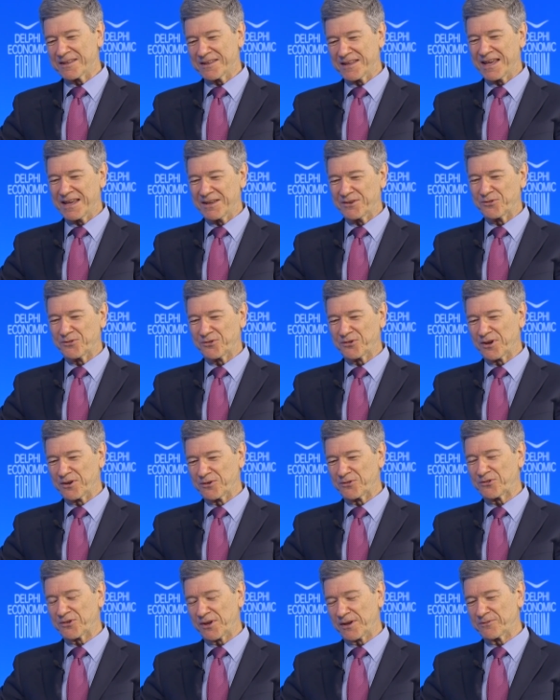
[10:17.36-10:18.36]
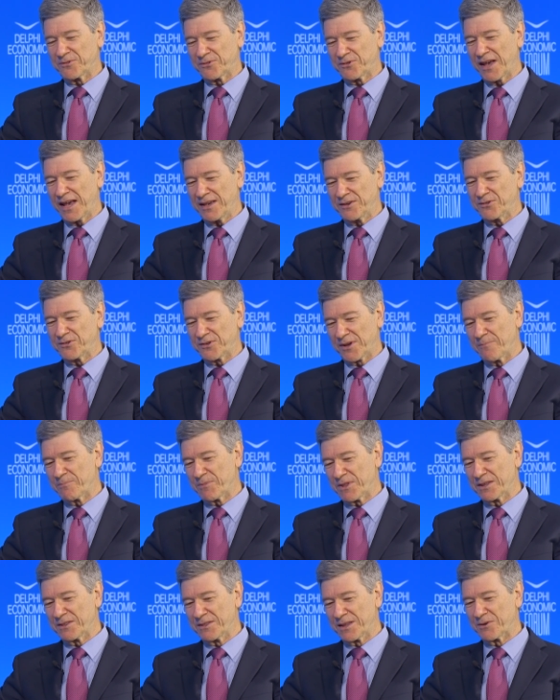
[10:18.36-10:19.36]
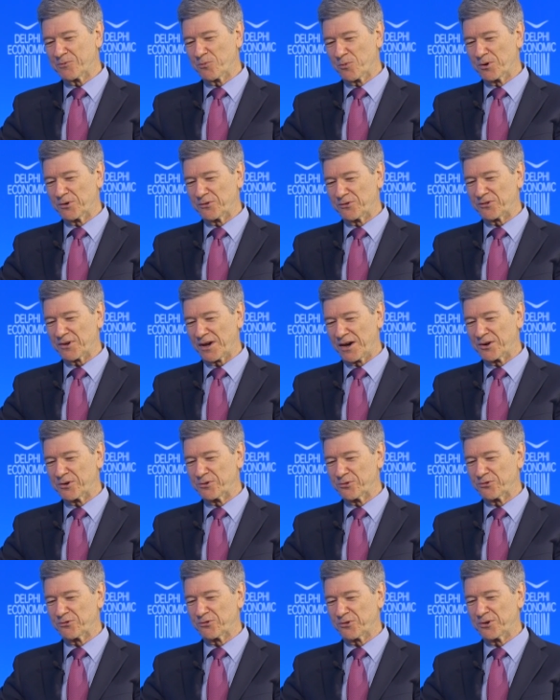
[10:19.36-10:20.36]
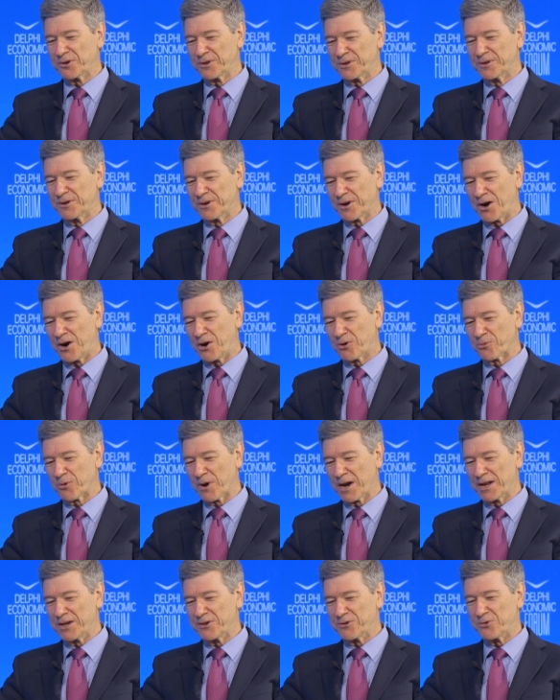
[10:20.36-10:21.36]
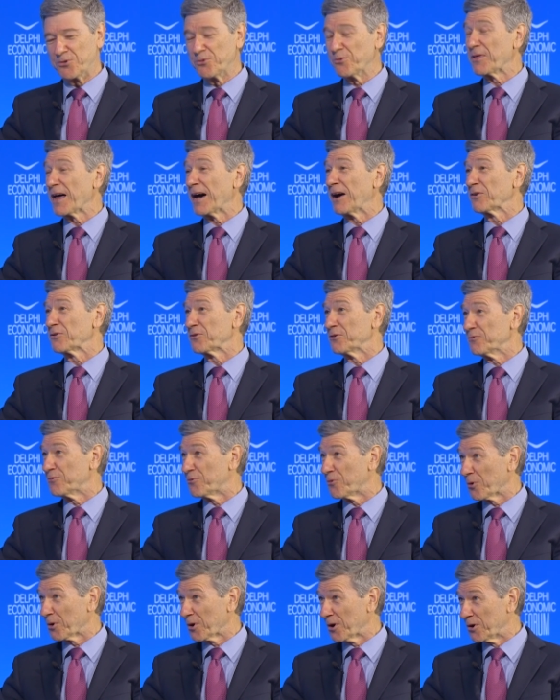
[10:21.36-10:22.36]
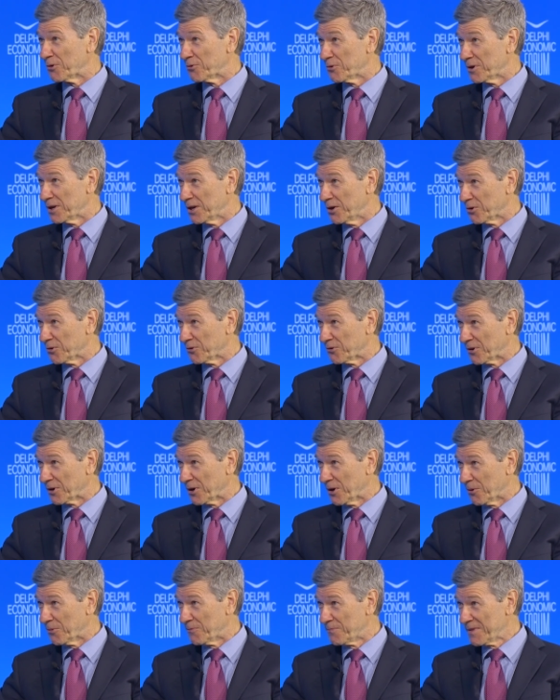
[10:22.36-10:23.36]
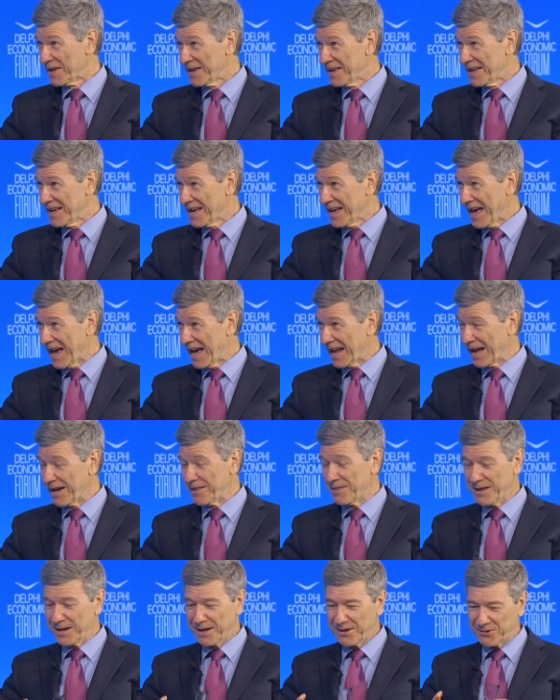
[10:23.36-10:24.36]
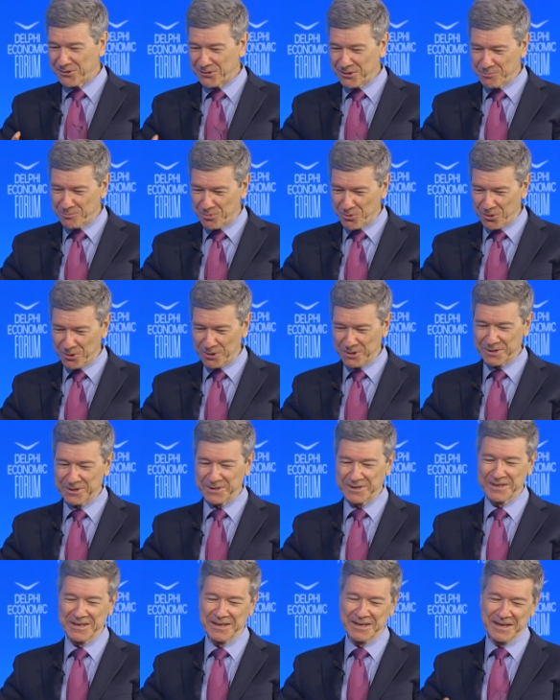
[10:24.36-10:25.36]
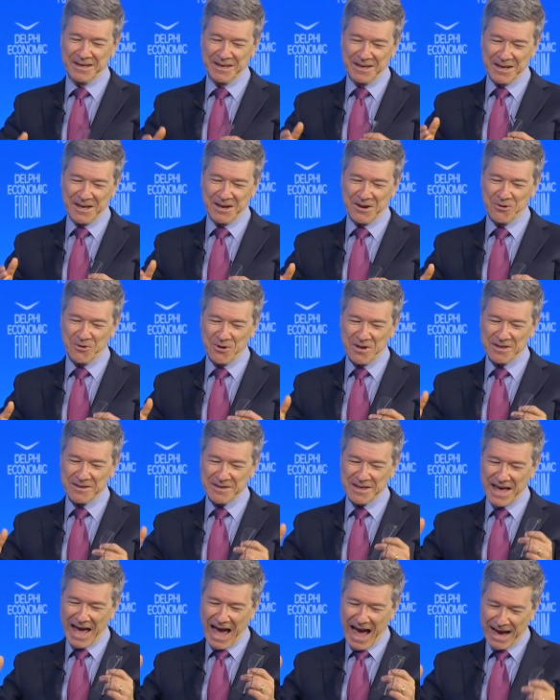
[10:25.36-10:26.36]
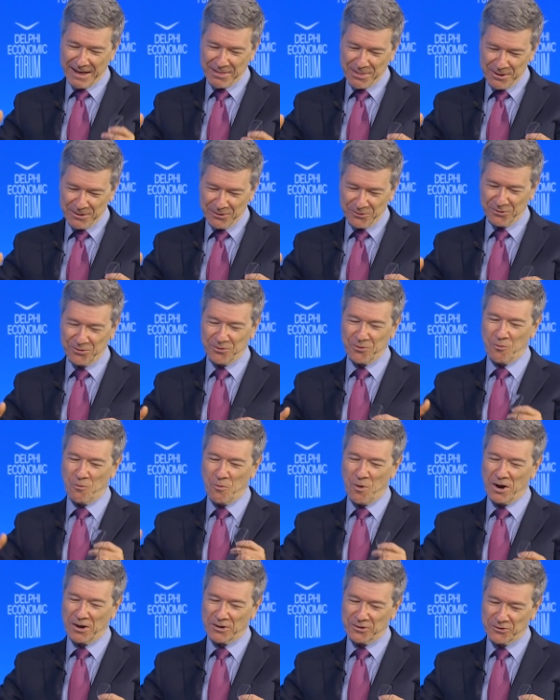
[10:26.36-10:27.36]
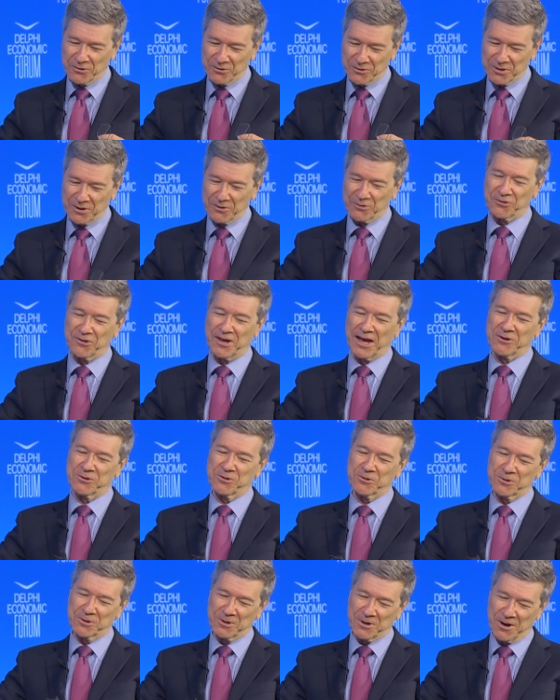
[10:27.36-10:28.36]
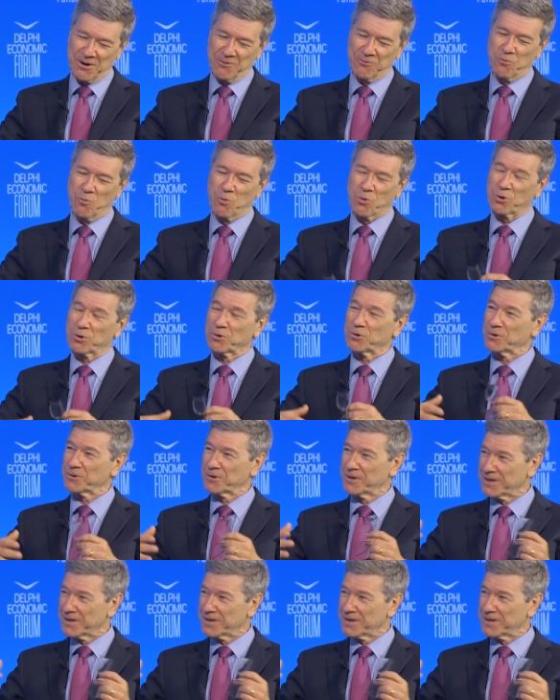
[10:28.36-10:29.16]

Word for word: is uh, so saying something that was understood already 2,400 years ago and I think it's important. Athens was the center of world